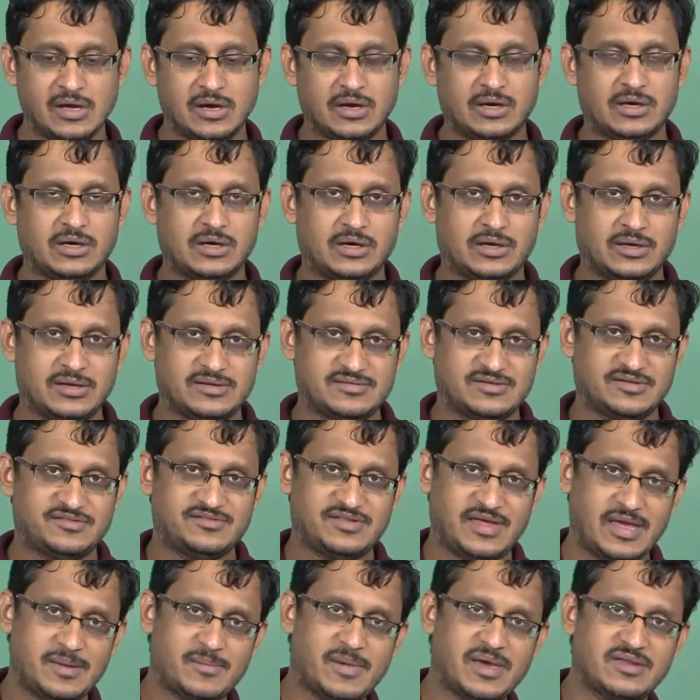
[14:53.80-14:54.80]
uh, is the
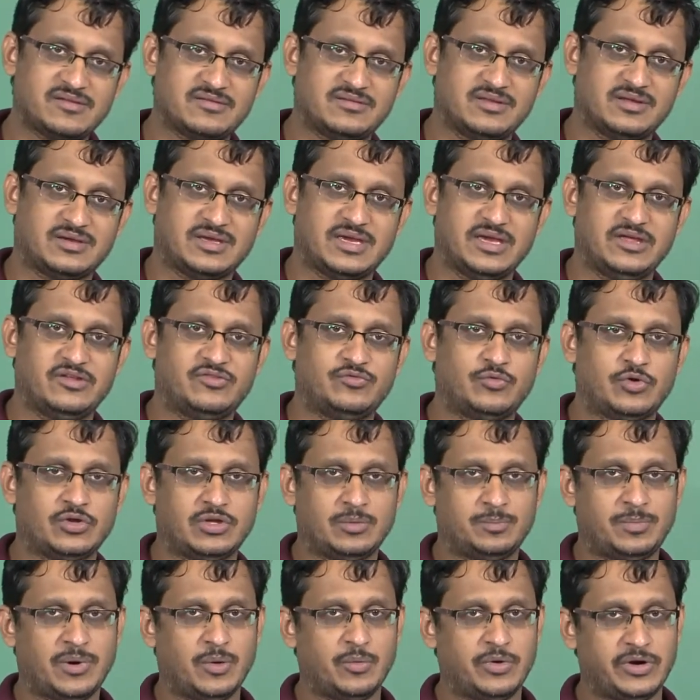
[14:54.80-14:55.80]
same as the case for the
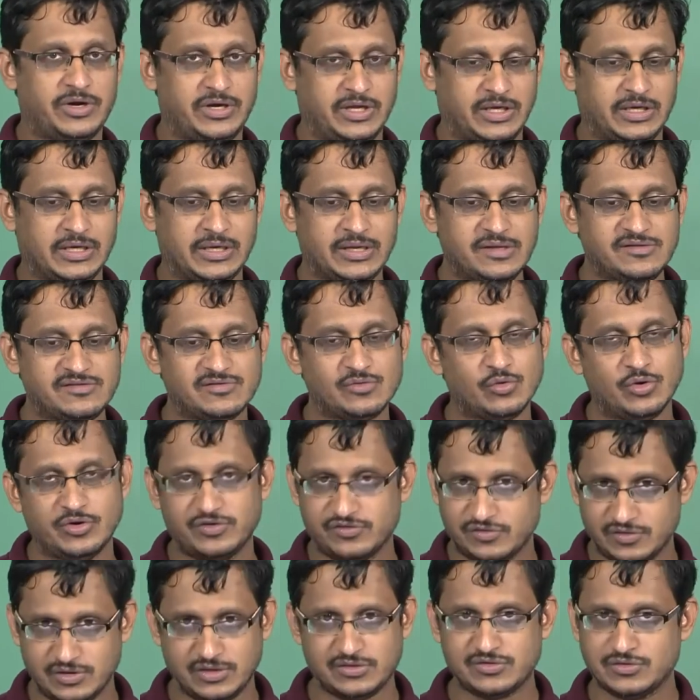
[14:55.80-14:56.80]
power decrease. So, it
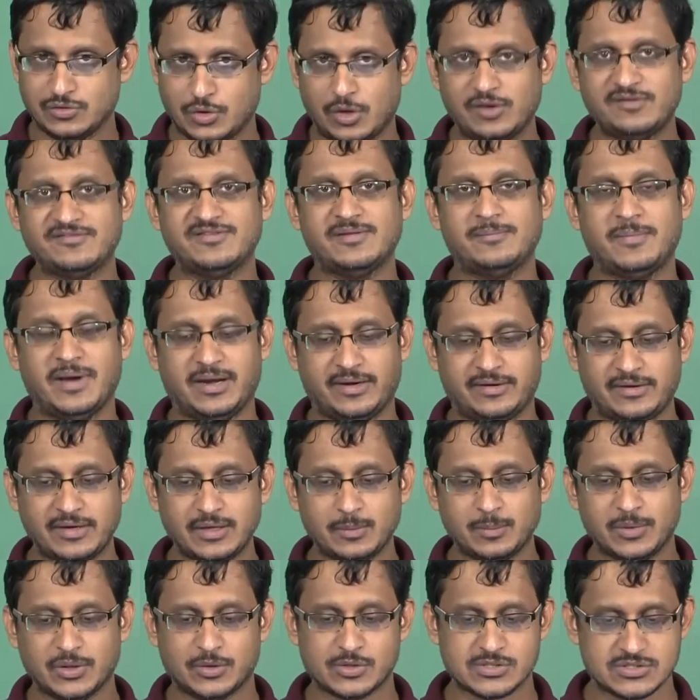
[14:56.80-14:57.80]
is not symmetric
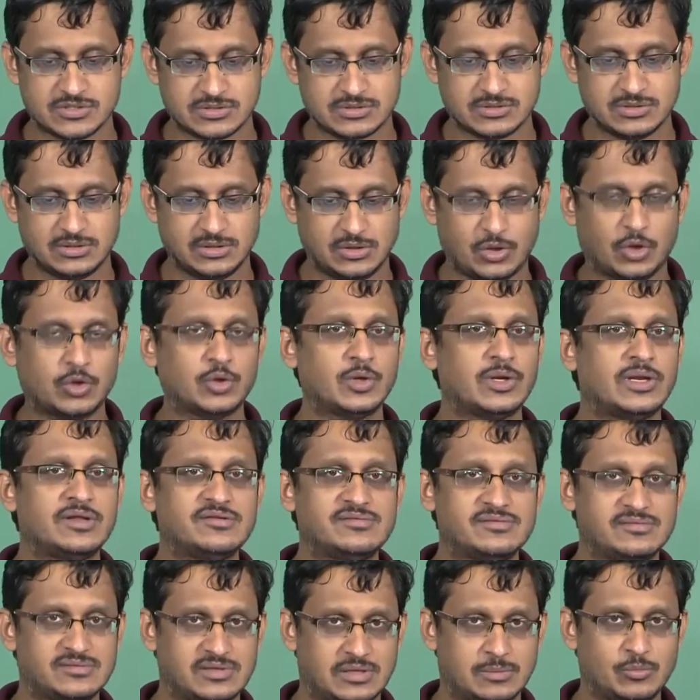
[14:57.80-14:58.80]
because not only
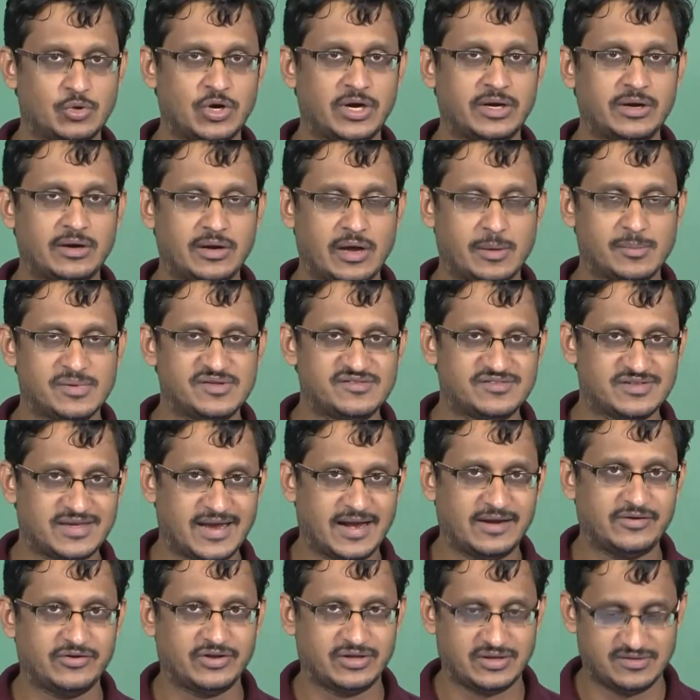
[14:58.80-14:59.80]
stimulated Raman
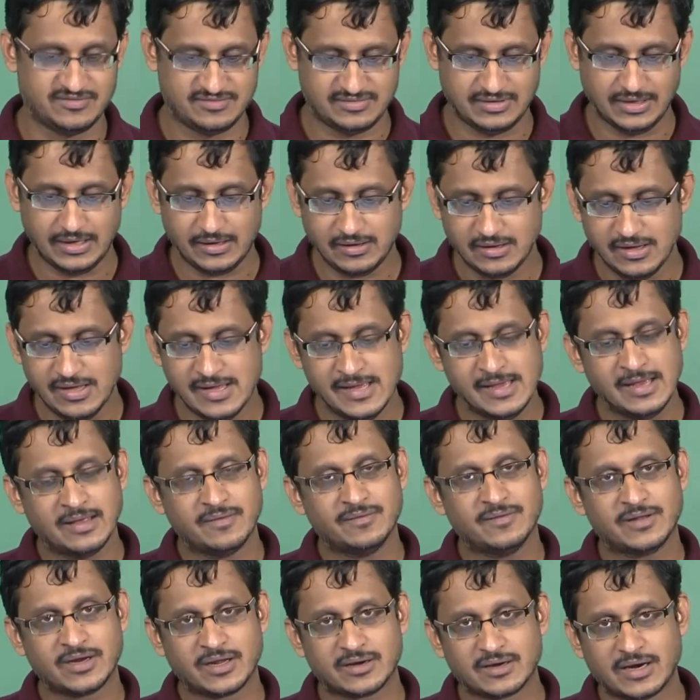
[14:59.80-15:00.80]
scattering is there,
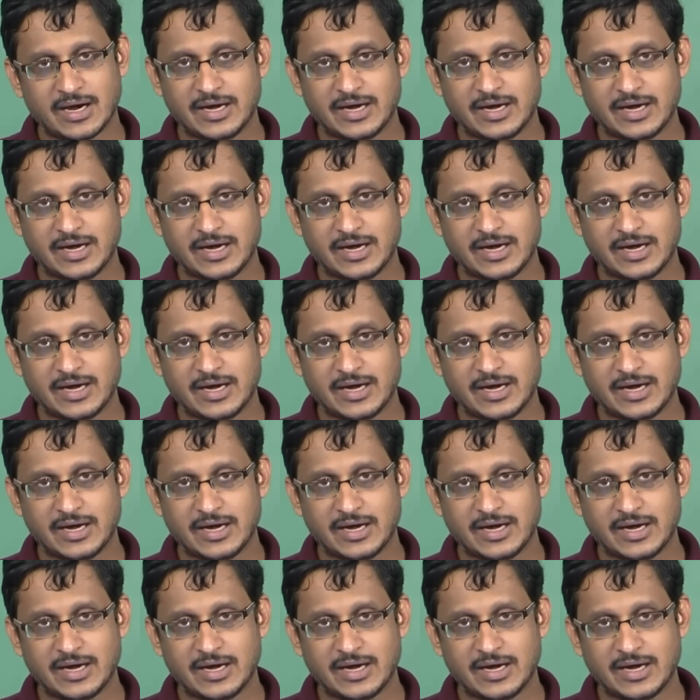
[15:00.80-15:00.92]
there are